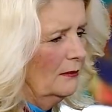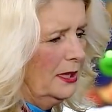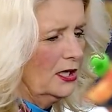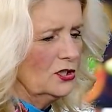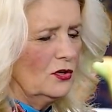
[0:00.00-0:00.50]

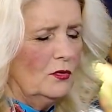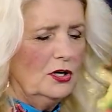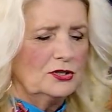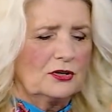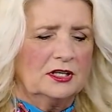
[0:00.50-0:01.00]
Because your
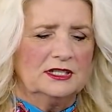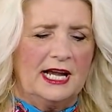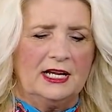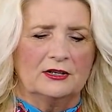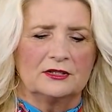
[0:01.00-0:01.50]
words are
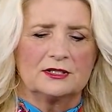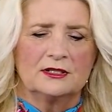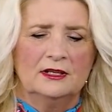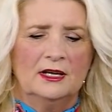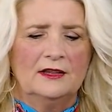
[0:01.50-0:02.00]
containers
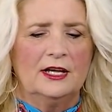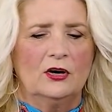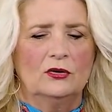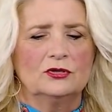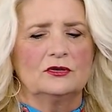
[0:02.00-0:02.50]
that
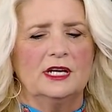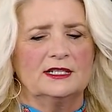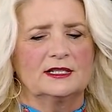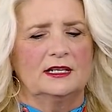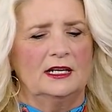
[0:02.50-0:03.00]
hold your
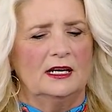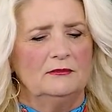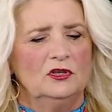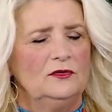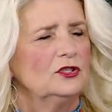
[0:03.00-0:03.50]
destiny and
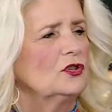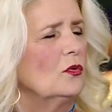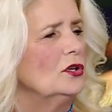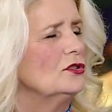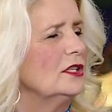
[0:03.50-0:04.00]
move you
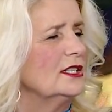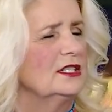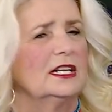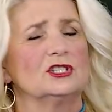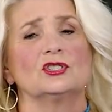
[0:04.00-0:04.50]
toward your
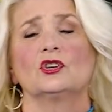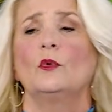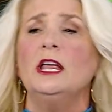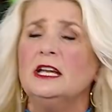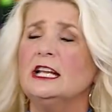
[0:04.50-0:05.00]
destination. So
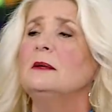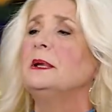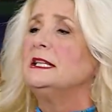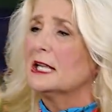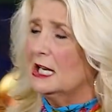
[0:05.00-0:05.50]
we need to
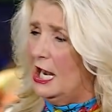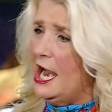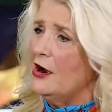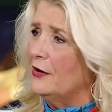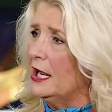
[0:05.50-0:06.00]
be
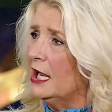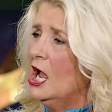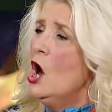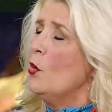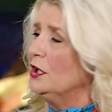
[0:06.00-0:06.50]
declaring
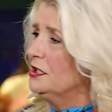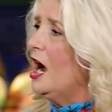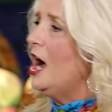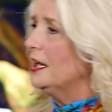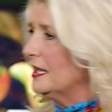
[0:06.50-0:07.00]
what
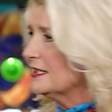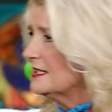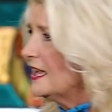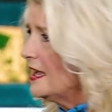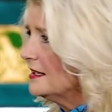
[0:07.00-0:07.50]
God has
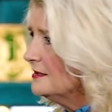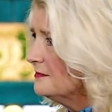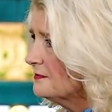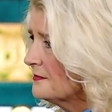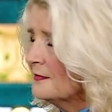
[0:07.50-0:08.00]
said,
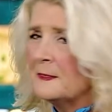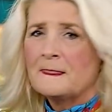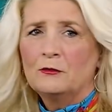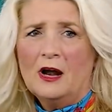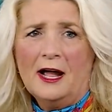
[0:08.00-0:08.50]

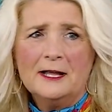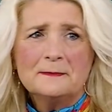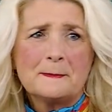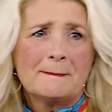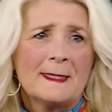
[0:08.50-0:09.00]
right?
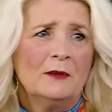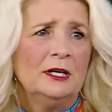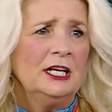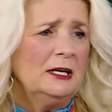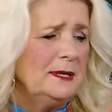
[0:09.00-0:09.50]

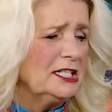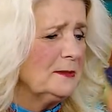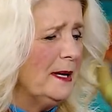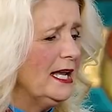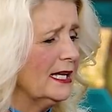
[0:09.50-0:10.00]
We need to be
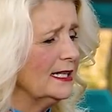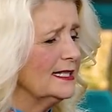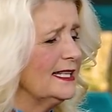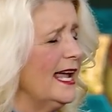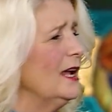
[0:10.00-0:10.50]
speaking and
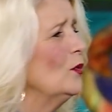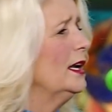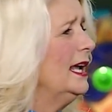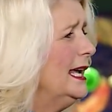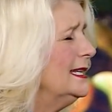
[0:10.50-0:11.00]
saying
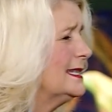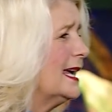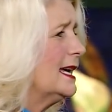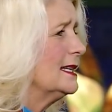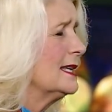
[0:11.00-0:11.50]
what He
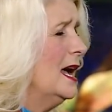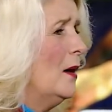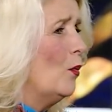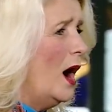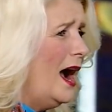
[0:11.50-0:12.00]
says.
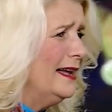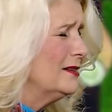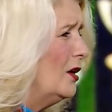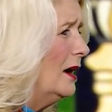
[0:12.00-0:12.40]
Why?